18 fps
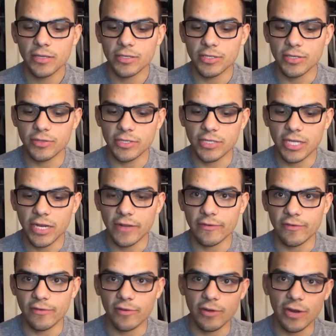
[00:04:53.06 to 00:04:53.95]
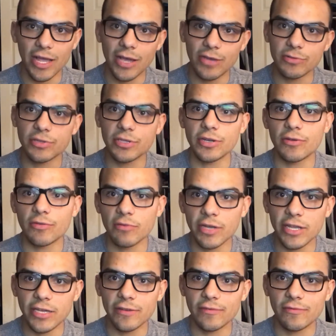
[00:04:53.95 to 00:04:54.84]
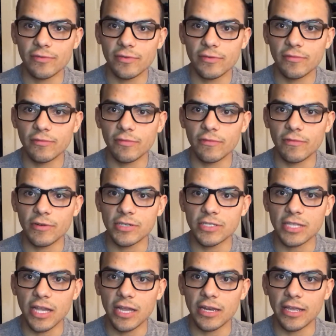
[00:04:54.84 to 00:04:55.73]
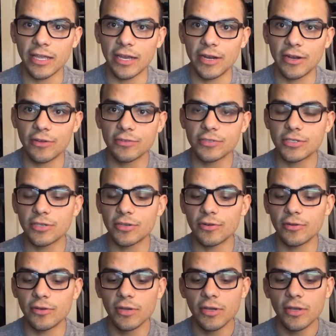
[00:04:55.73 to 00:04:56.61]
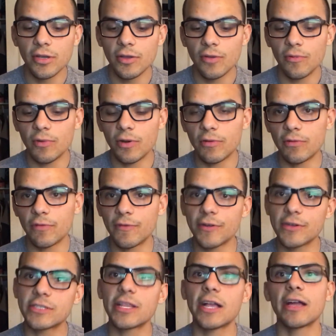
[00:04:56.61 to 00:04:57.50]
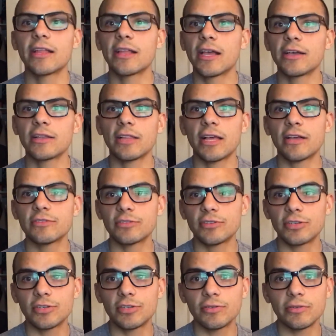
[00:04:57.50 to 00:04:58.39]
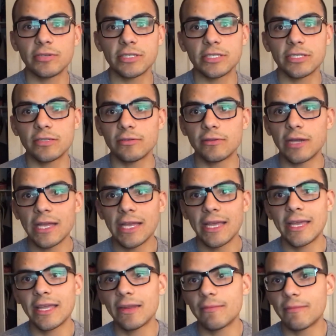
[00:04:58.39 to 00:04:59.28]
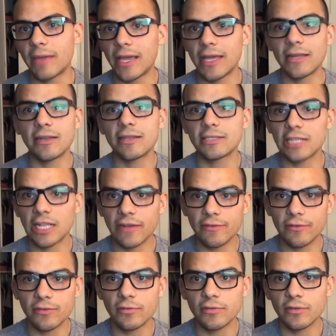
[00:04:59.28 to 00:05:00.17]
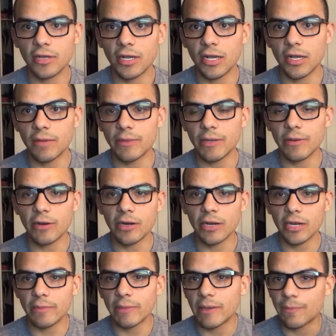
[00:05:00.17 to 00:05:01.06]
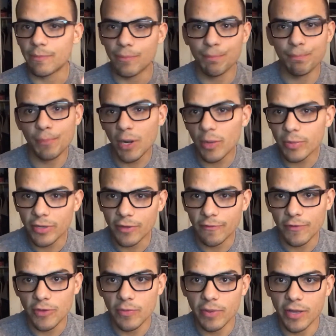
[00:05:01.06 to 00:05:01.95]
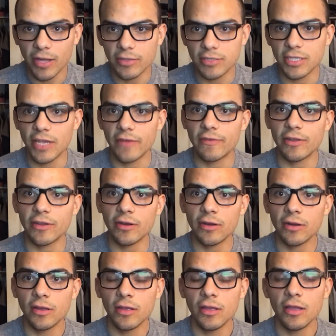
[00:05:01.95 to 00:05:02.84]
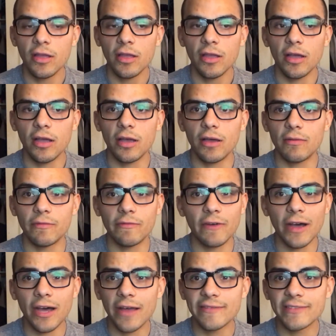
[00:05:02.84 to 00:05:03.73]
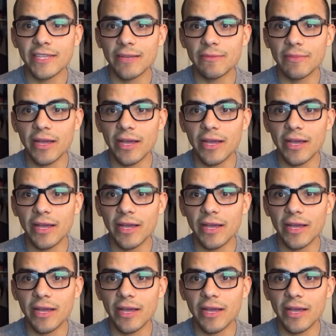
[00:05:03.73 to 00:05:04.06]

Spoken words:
So it's kind of a more healthier way of reverse dieting. And also what reverse dieting allows you to do is to hit a maintenance level. You are going to be probably a few pounds heavier, 5-10